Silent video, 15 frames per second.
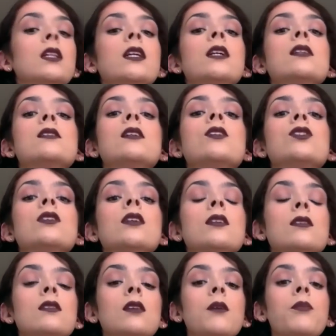The incision
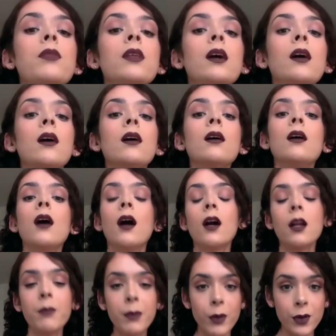is up there. I'm
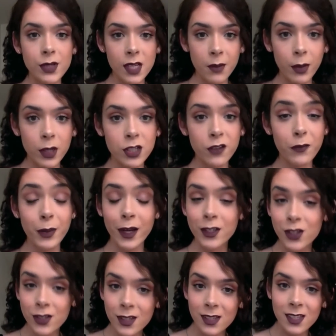going to be posting a bunch of
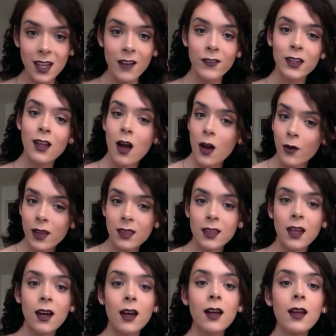pictures and stuff along with
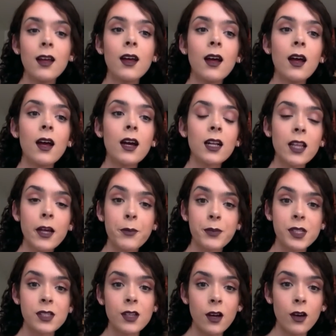the
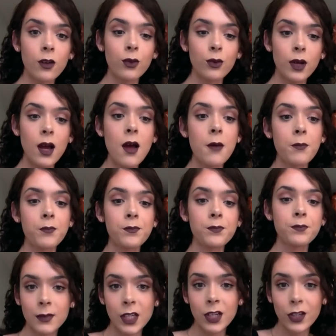clips, so um,
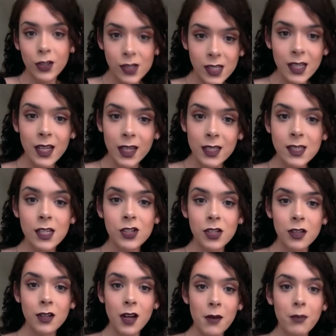you'll see the
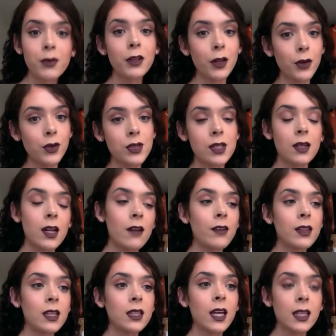incision up close and
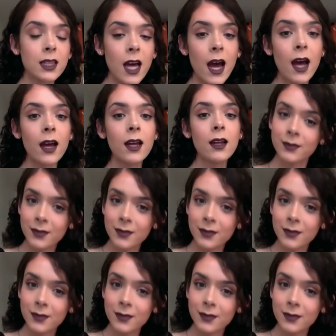everything like that.